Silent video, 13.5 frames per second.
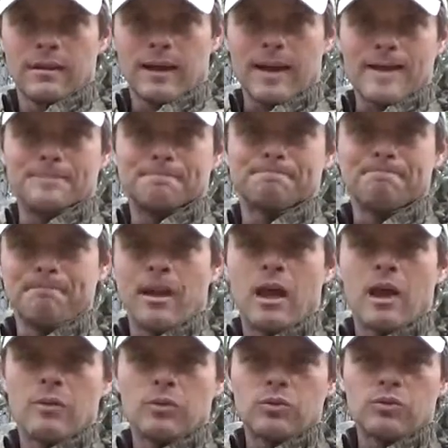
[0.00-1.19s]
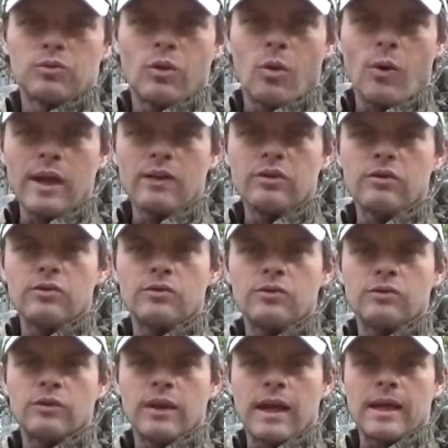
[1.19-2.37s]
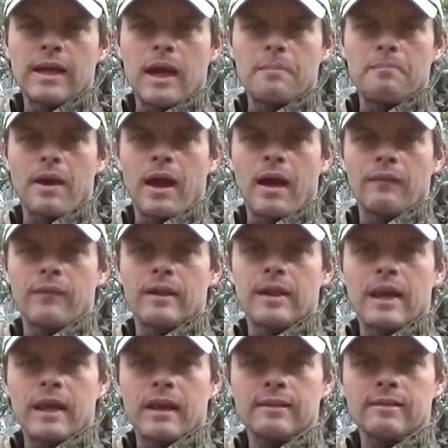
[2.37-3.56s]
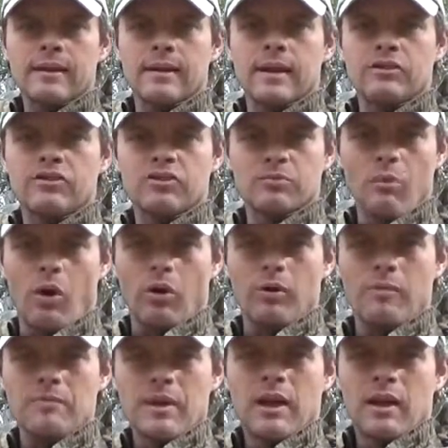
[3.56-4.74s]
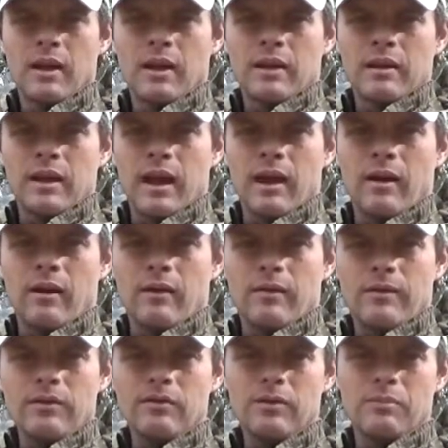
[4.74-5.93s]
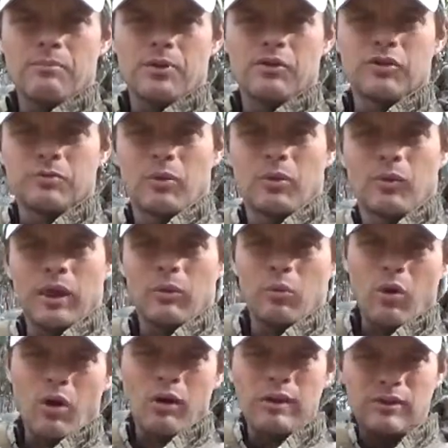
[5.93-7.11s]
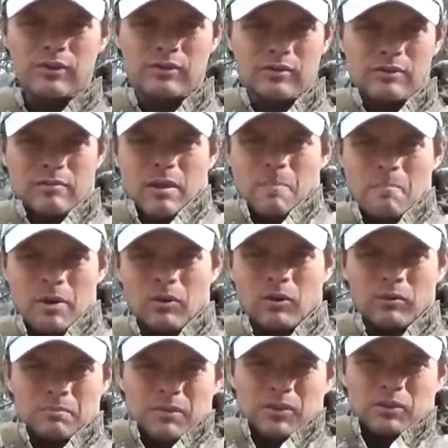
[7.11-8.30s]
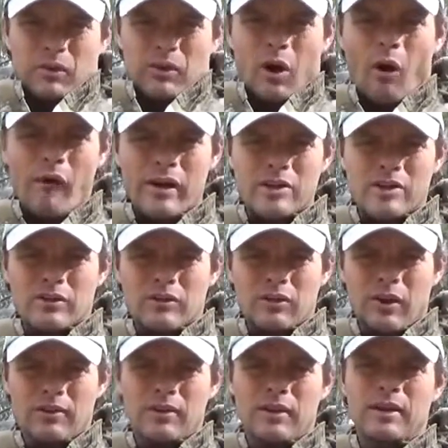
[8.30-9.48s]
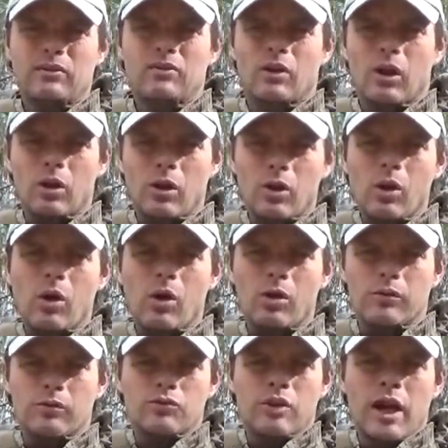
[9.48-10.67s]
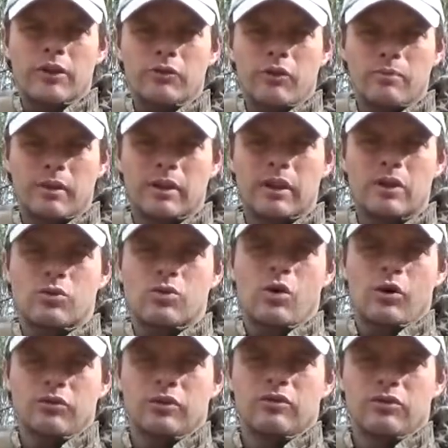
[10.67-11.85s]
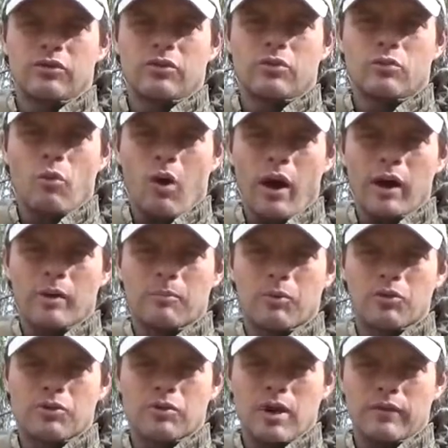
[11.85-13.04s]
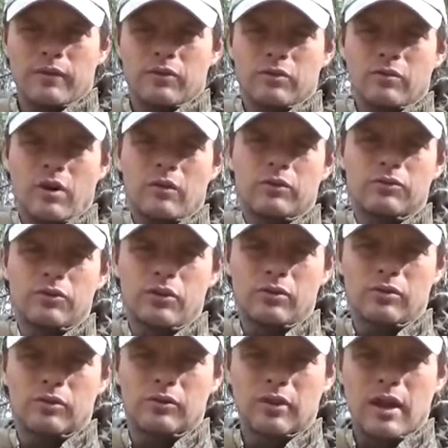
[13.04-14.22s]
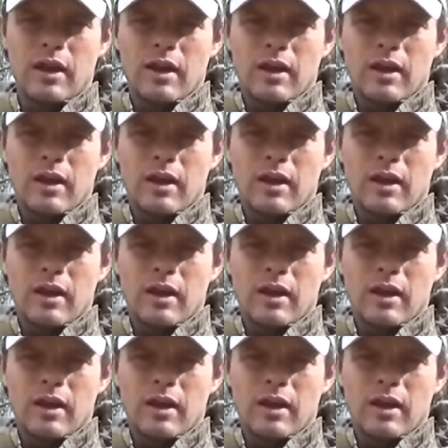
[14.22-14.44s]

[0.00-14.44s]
G'day. Talking to you today about the SAS Smock. Now, this is a principle that while it's got military origins, I think it's got a lot of transferability across into wider bushcraft and survival circles.